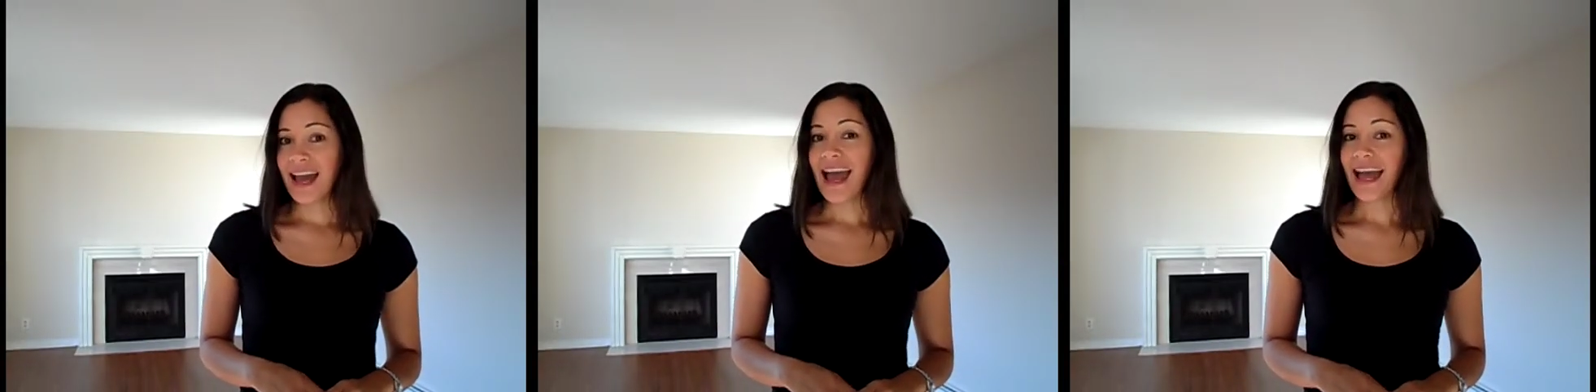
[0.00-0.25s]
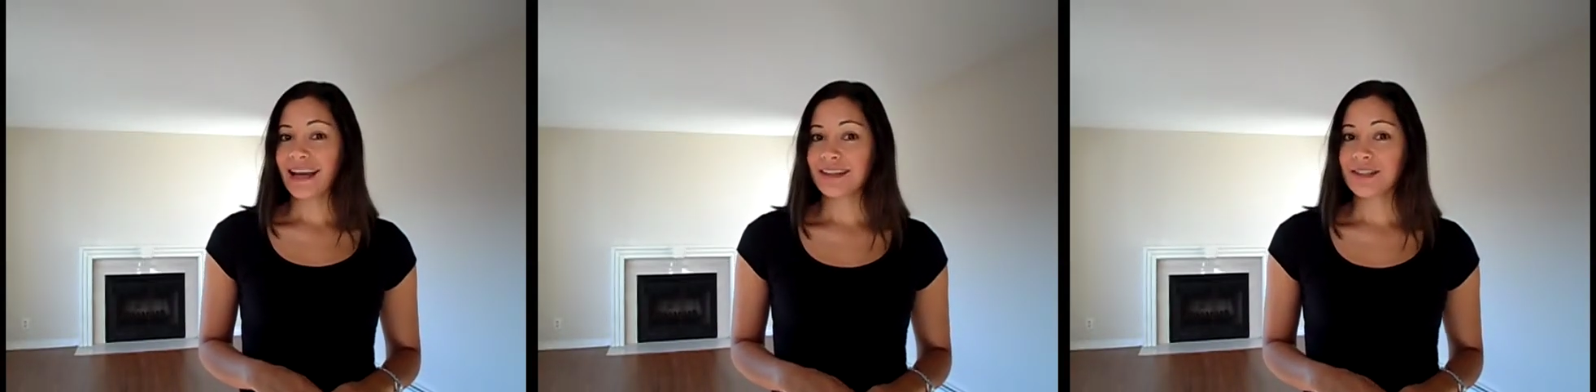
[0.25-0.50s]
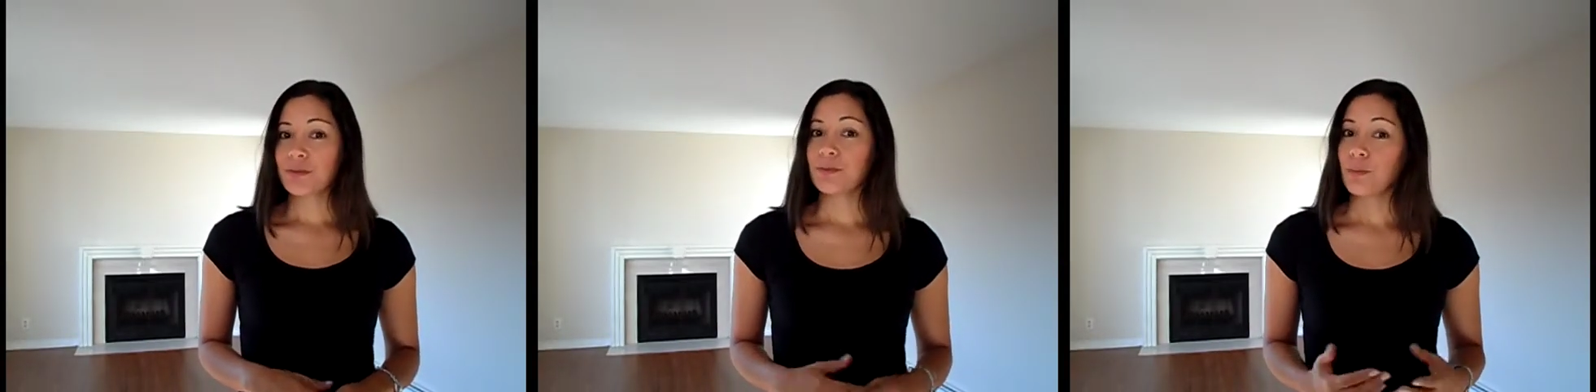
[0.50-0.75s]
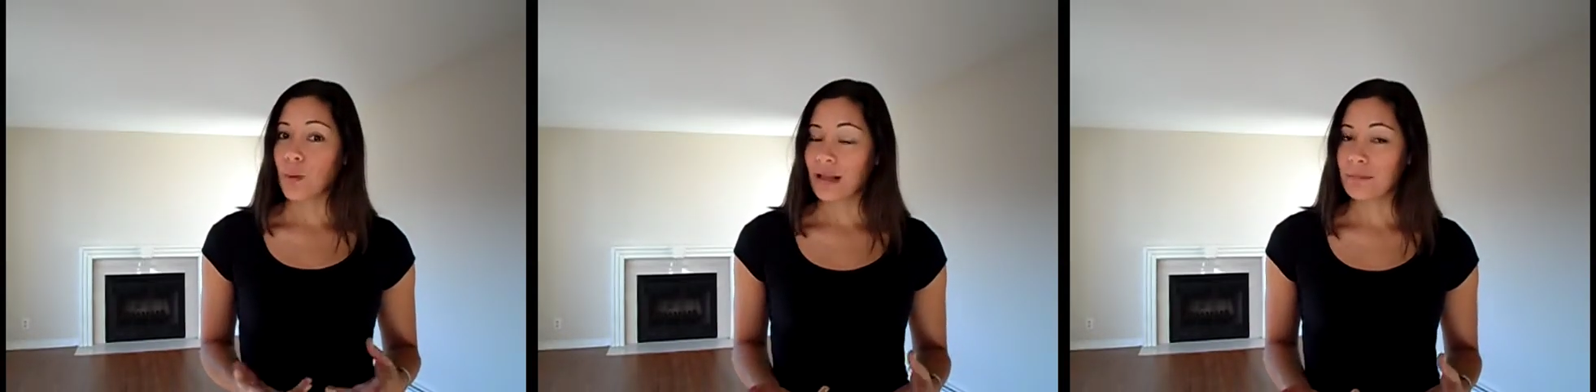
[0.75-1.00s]
and
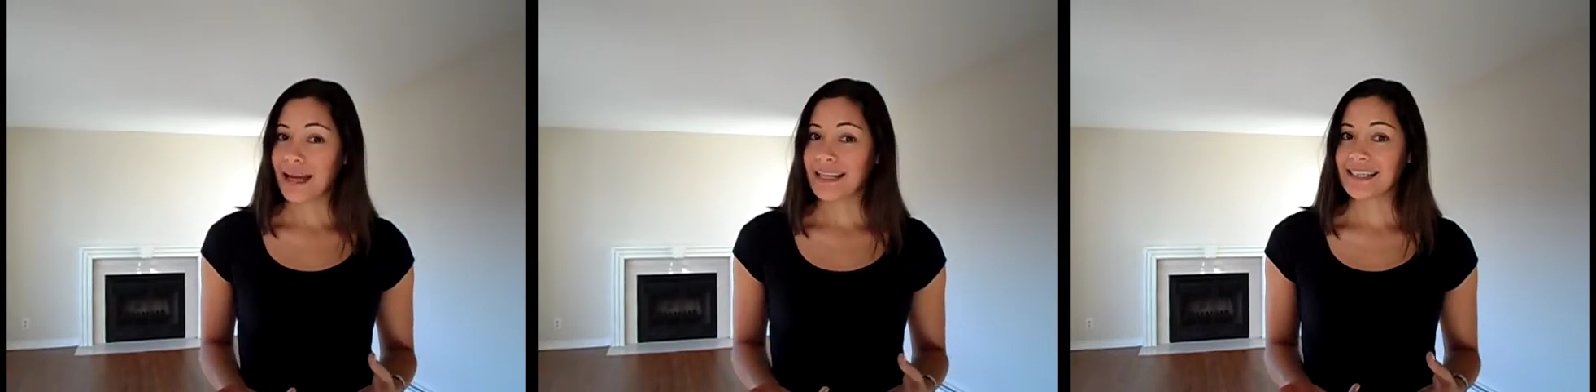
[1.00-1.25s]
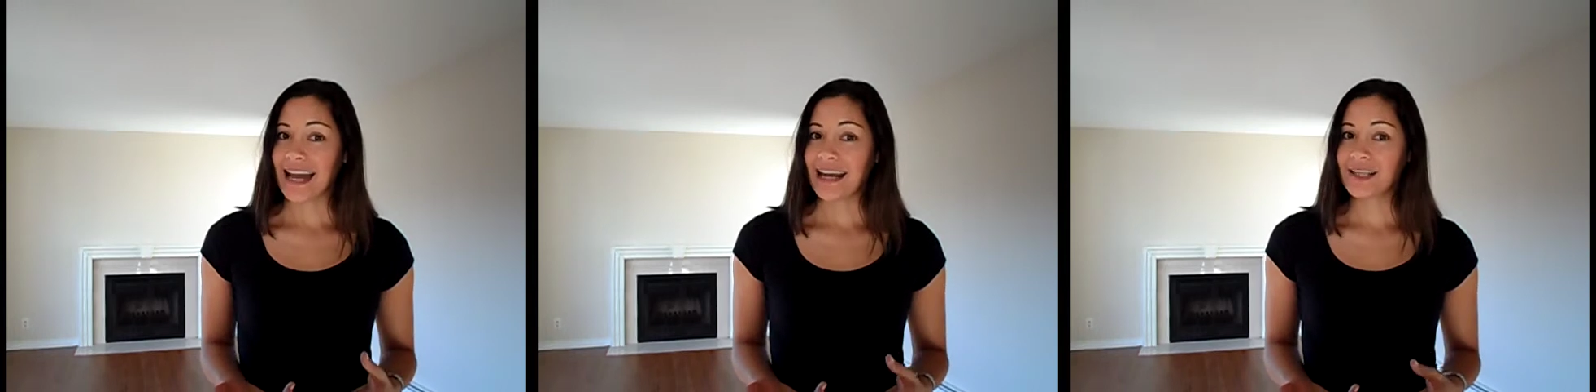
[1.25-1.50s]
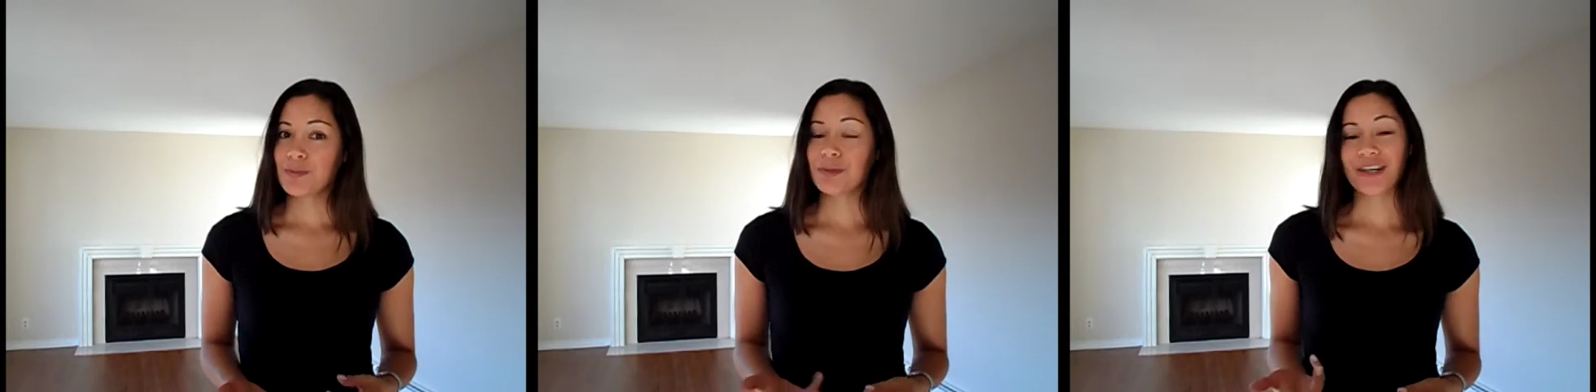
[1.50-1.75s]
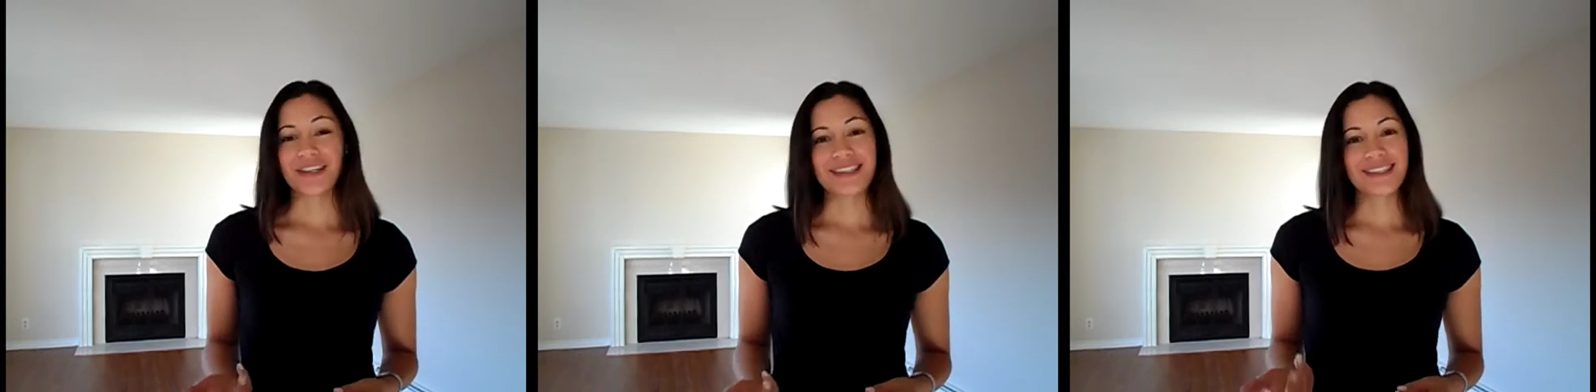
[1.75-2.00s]
well maintained
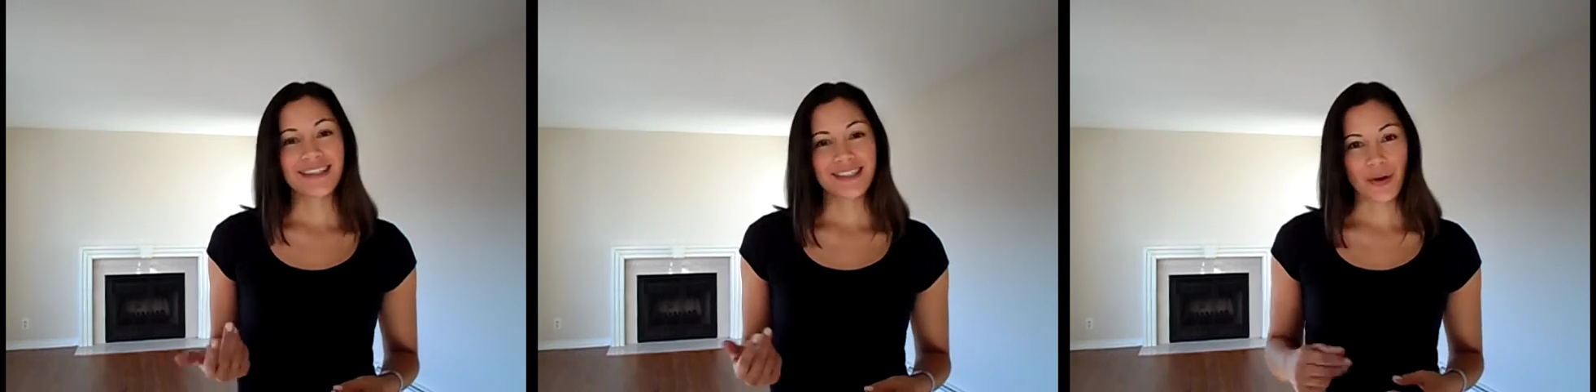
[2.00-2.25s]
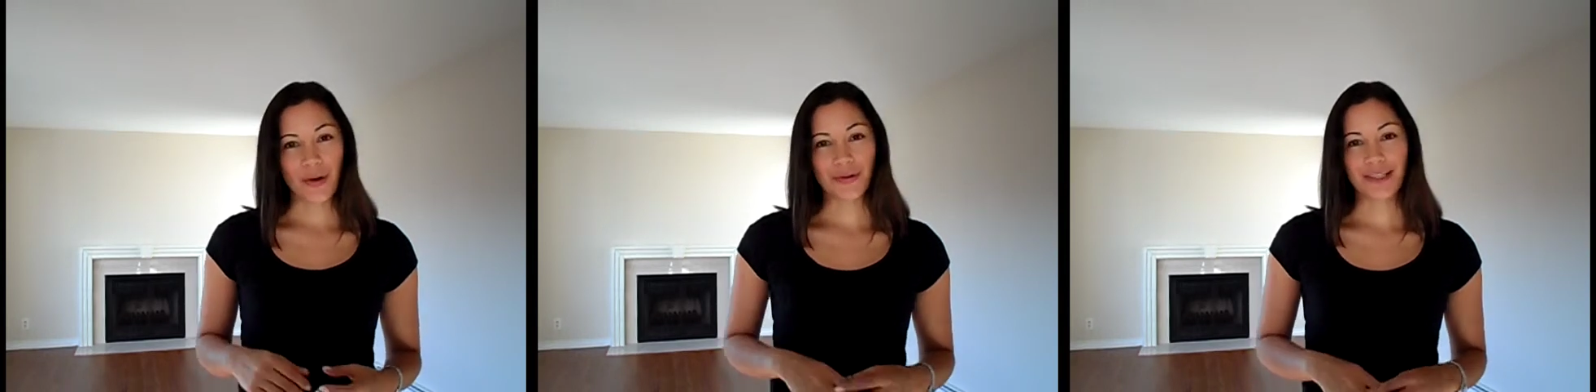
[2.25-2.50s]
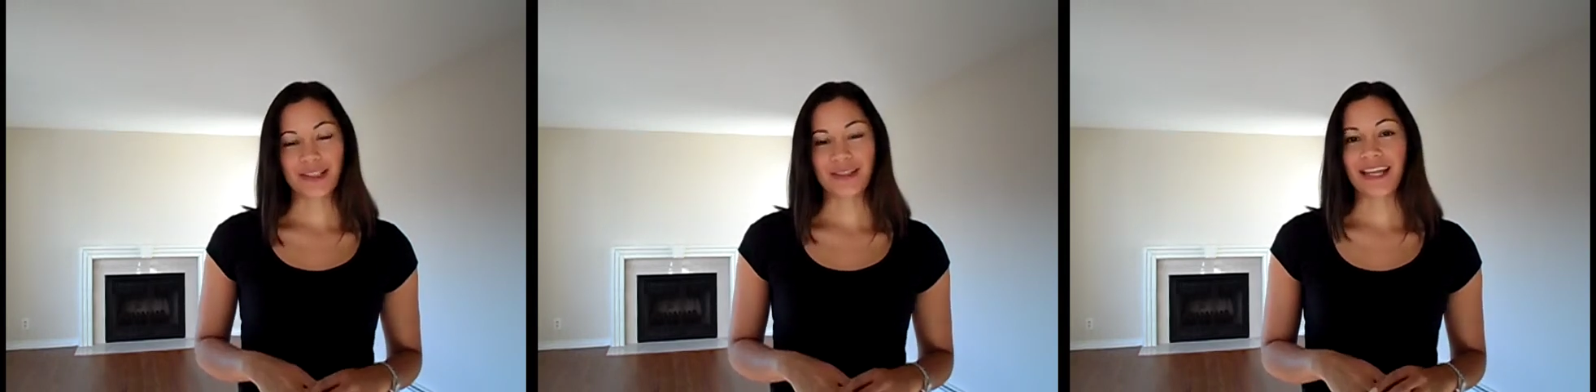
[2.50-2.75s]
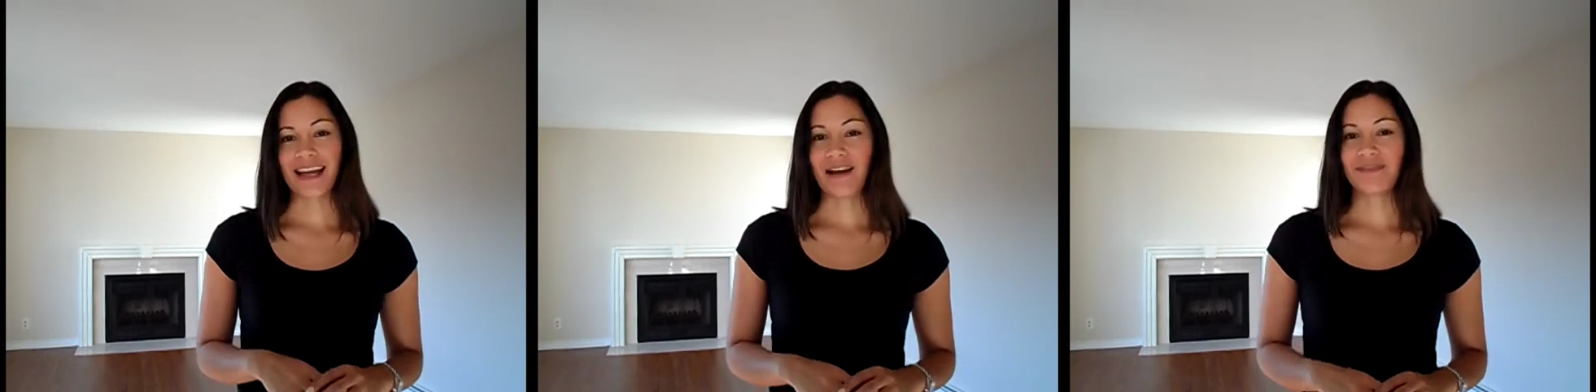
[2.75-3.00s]
because it's owners
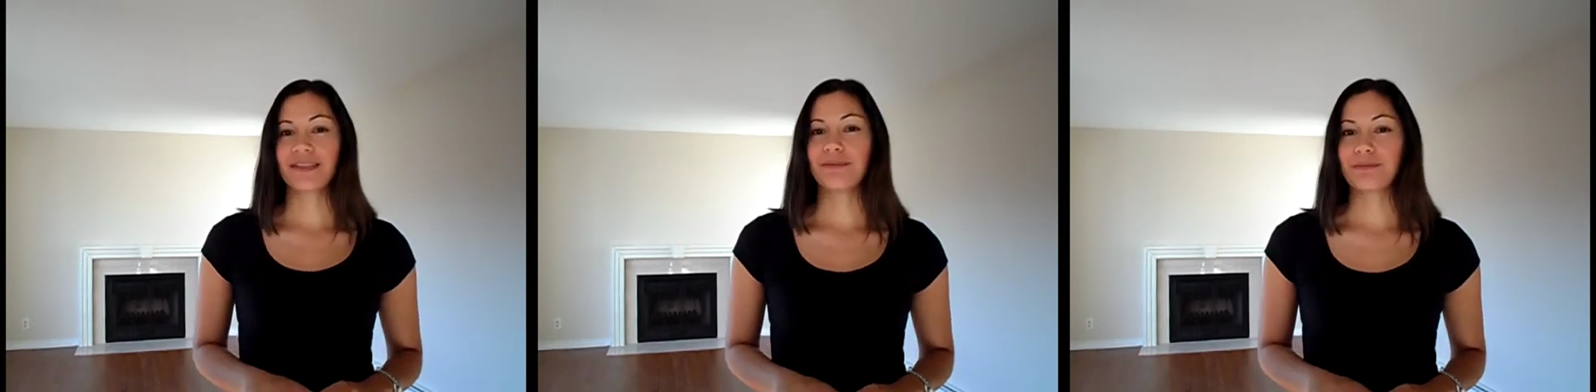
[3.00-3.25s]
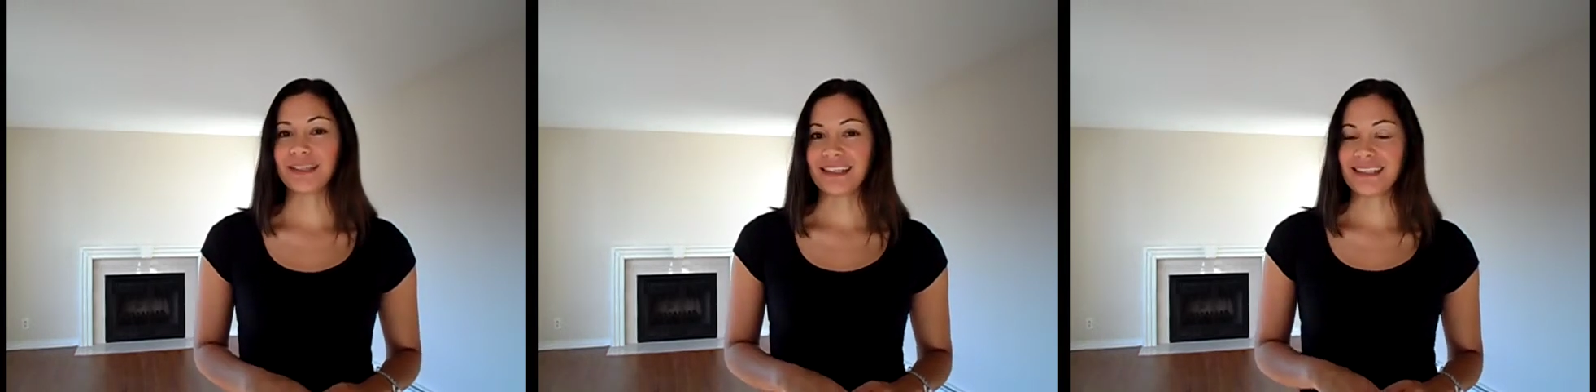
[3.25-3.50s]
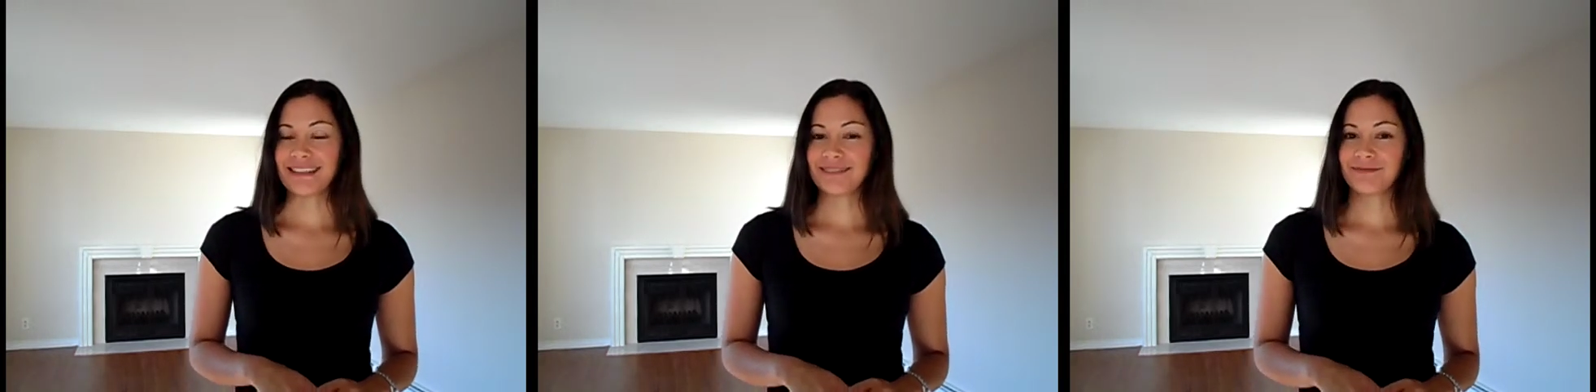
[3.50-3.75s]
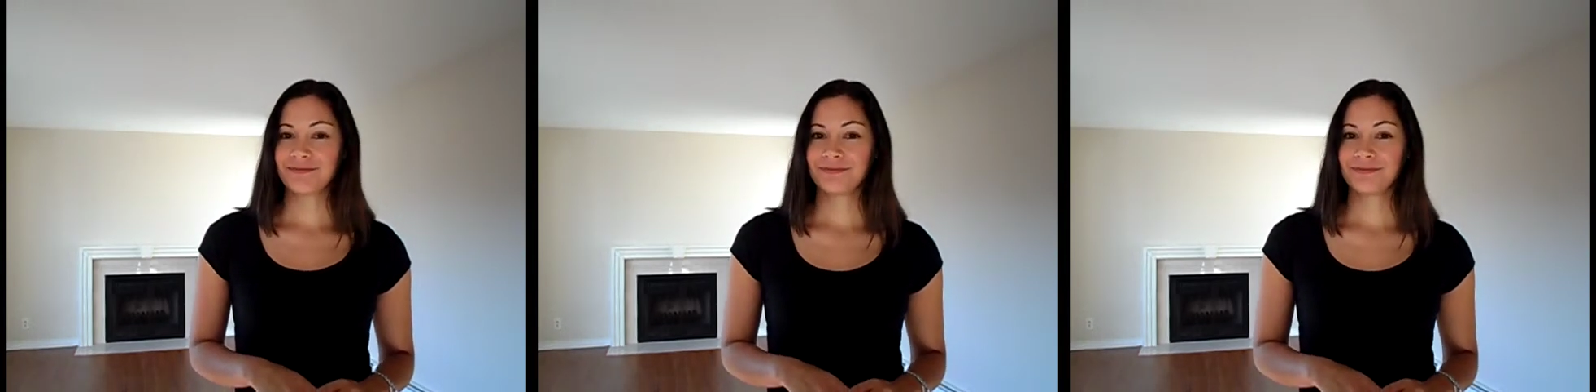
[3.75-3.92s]
looking after the building.